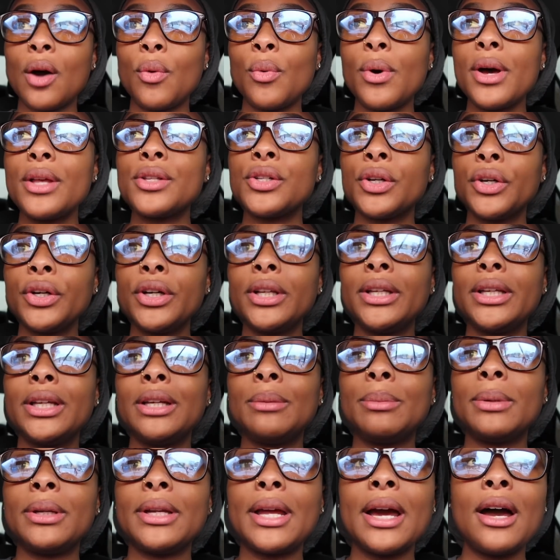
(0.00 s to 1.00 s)
I was early,
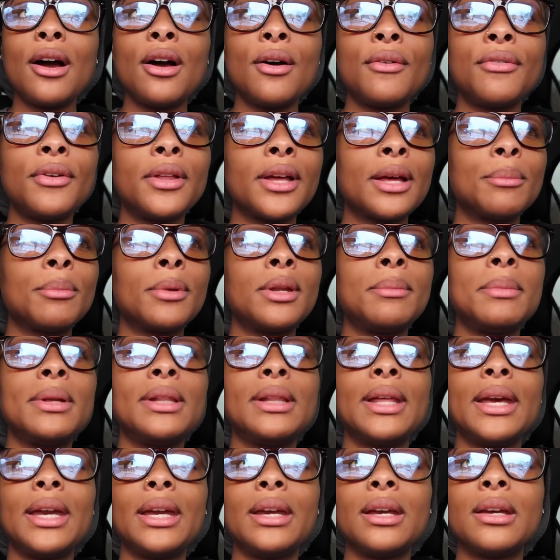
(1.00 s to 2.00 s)
but now I feel like I'm gonna be
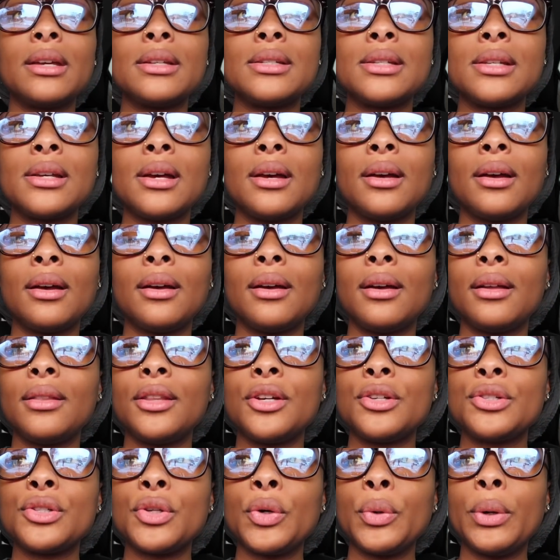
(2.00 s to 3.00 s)
late because
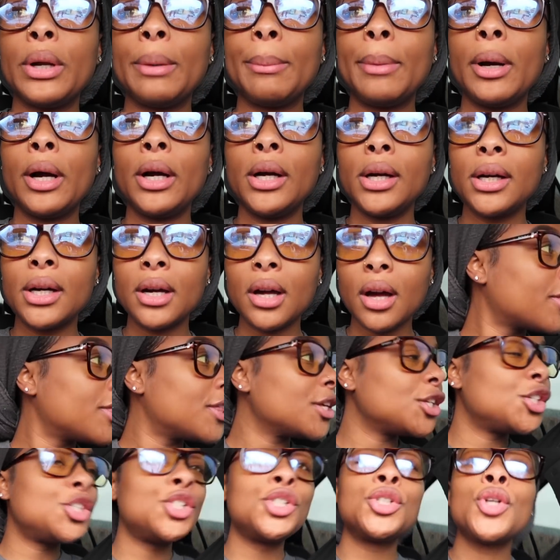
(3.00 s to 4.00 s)
there's nowhere to park.
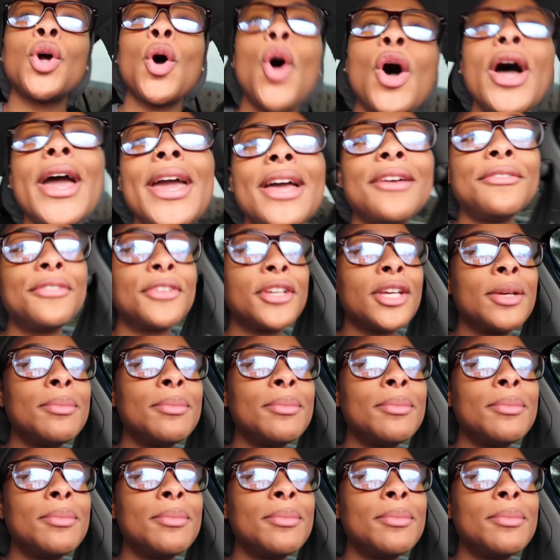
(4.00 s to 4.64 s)
The joy of